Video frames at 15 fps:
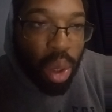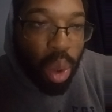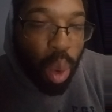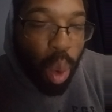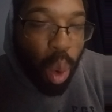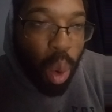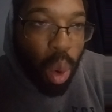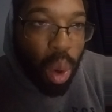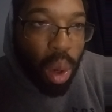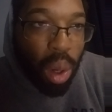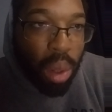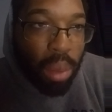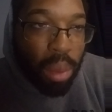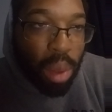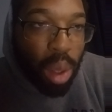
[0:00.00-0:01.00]

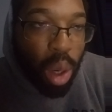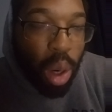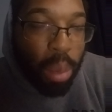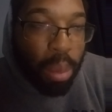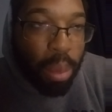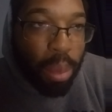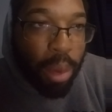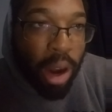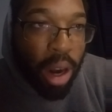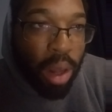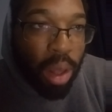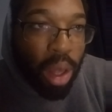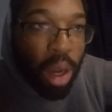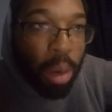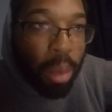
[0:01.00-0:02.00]
or a
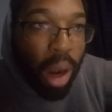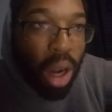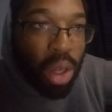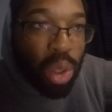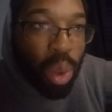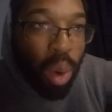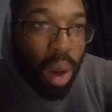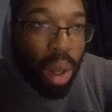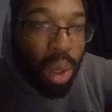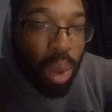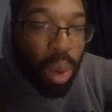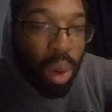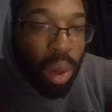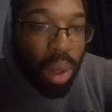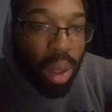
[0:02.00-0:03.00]
parallel box squat
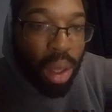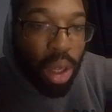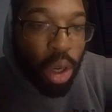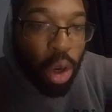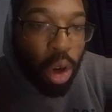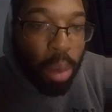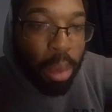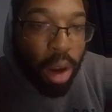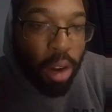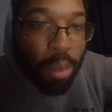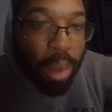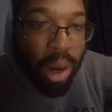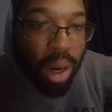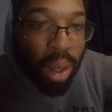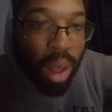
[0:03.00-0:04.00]
or a little above
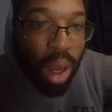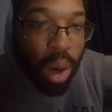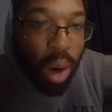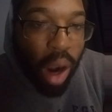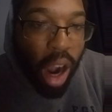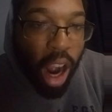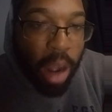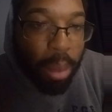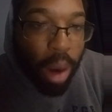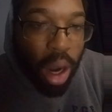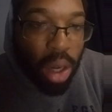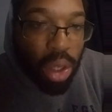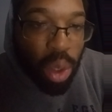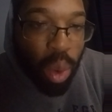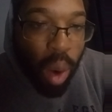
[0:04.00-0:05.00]
parallel or high
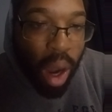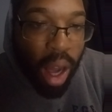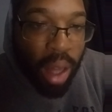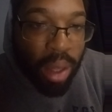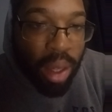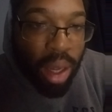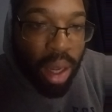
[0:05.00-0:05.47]
box squat.